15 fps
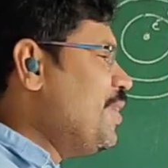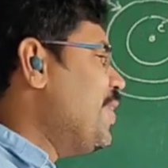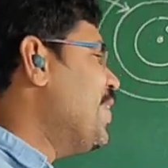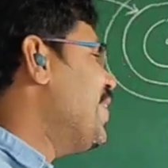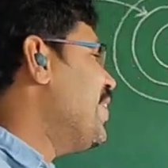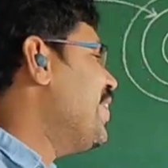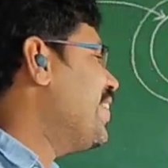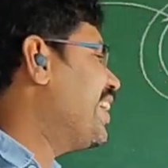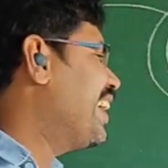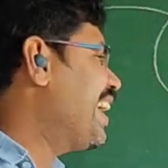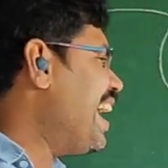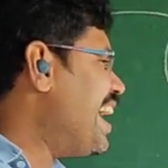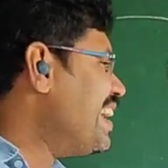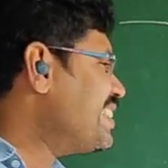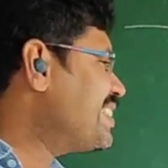Oh
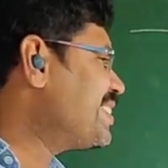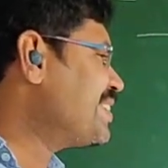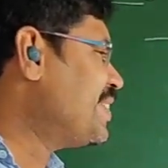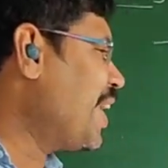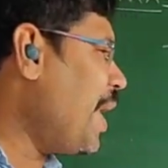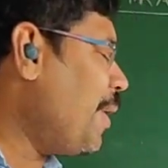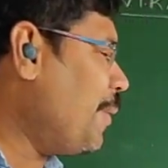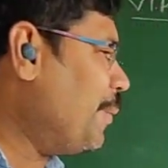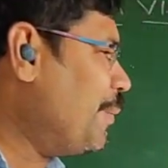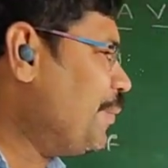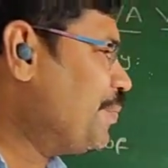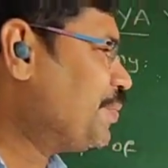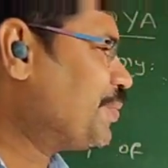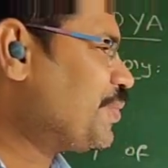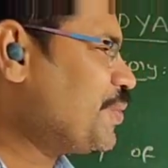guys,
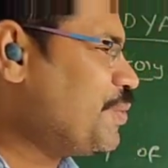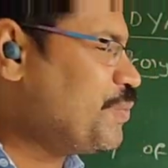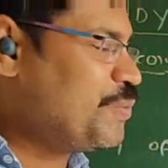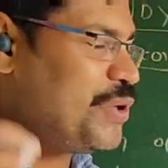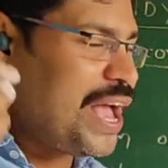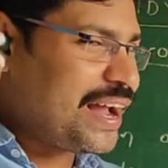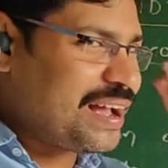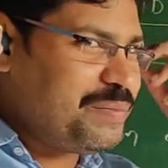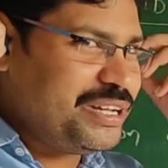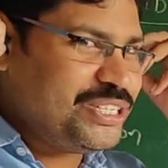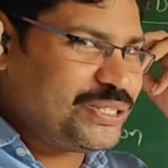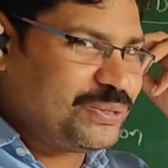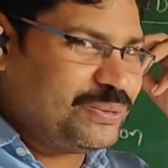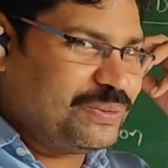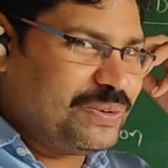now we are
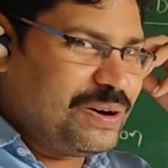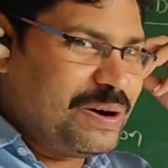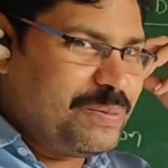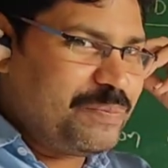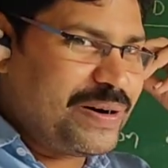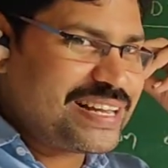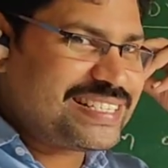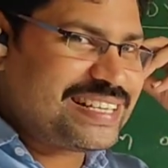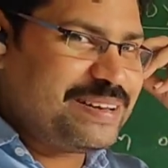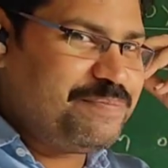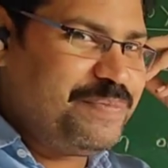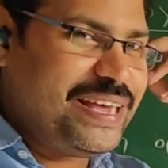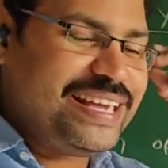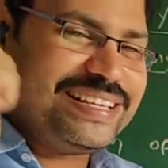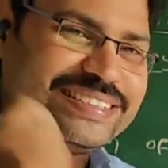coming to
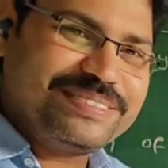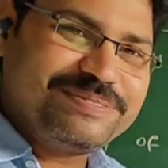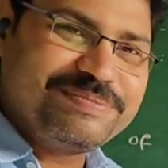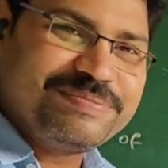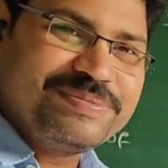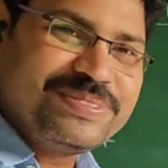person B.